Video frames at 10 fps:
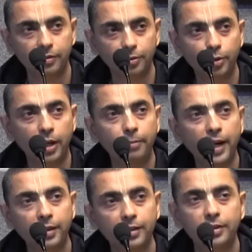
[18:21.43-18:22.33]
who are
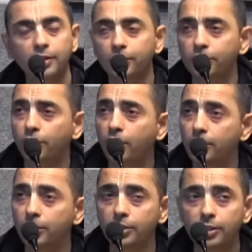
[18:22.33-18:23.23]
practicing Krishna
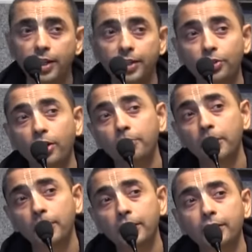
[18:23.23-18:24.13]
consciousness or
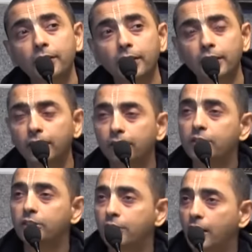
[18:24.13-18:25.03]
maybe
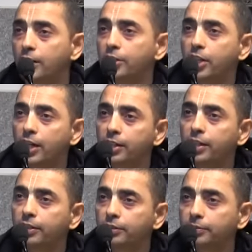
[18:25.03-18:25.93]
even started
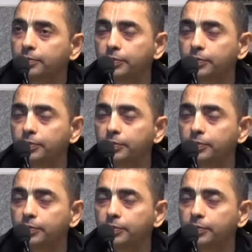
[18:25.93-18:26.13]
chanting.